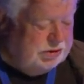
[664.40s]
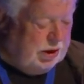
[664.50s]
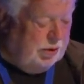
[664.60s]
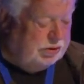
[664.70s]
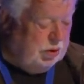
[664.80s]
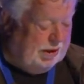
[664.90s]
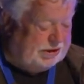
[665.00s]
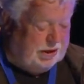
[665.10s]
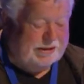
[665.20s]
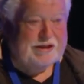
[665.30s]
So it was all
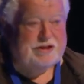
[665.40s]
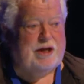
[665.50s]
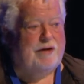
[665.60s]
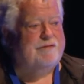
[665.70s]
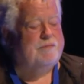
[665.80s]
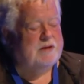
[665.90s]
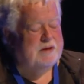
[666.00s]
exciting stuff.